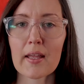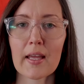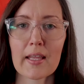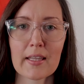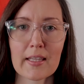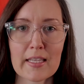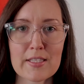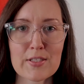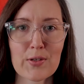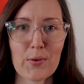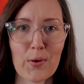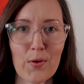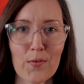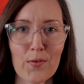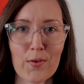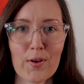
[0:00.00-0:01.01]
and let's go
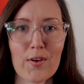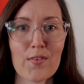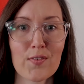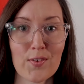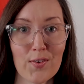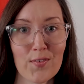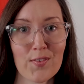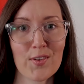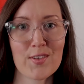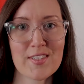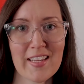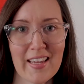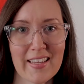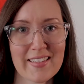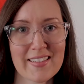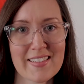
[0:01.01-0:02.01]
over a few of those
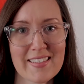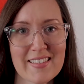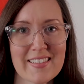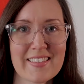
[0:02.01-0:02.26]
hands.